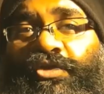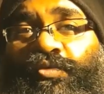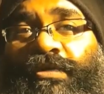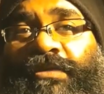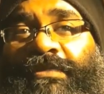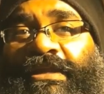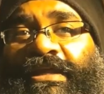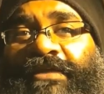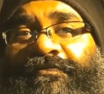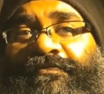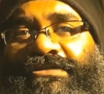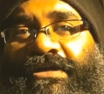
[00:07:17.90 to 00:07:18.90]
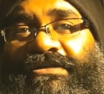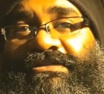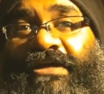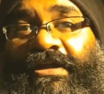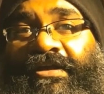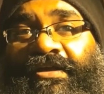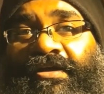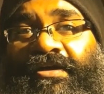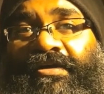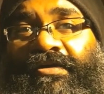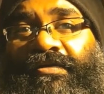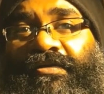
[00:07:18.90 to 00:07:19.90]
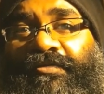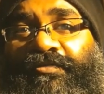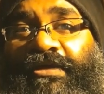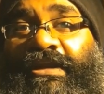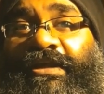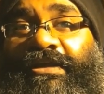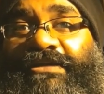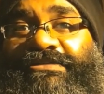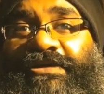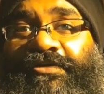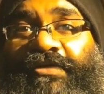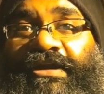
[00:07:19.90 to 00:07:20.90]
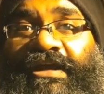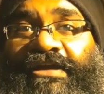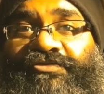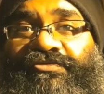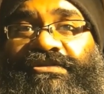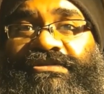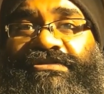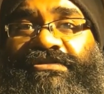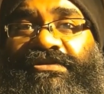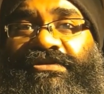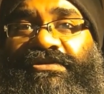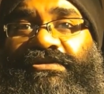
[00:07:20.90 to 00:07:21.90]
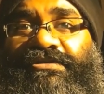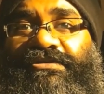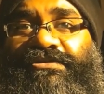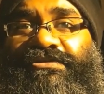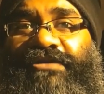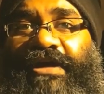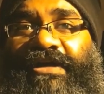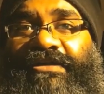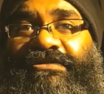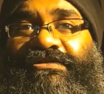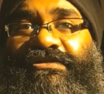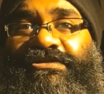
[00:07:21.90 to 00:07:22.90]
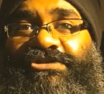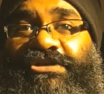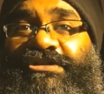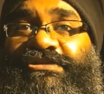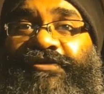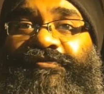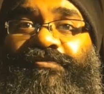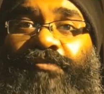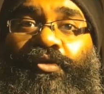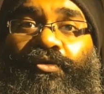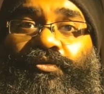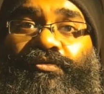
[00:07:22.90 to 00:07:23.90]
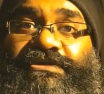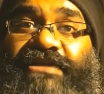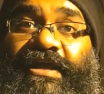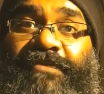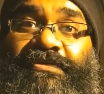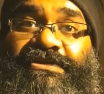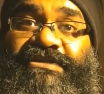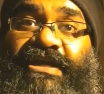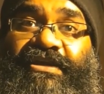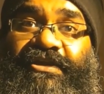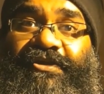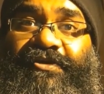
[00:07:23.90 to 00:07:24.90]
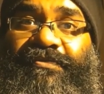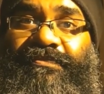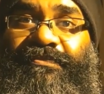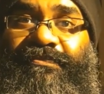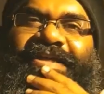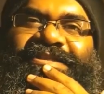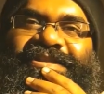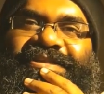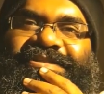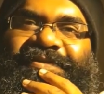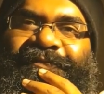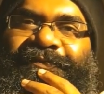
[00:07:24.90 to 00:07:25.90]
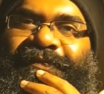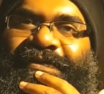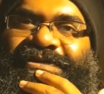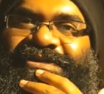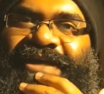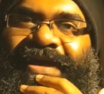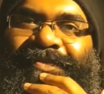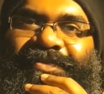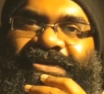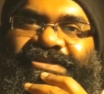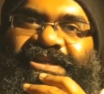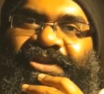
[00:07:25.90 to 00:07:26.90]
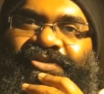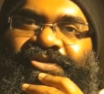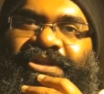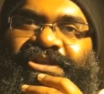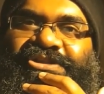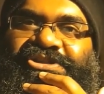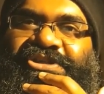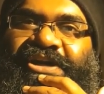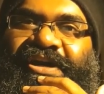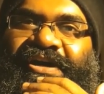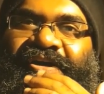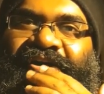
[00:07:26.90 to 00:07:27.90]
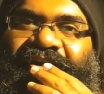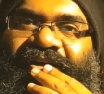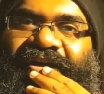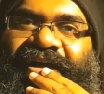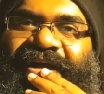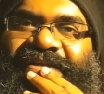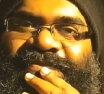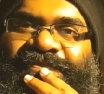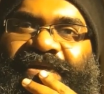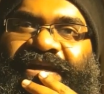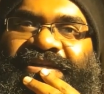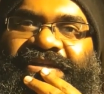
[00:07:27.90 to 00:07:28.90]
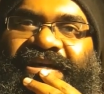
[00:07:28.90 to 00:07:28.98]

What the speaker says: will believe Sarika really is a great actress, and she deserves more roles like Parzania. Is this the first time Nasiruddin Shah has played a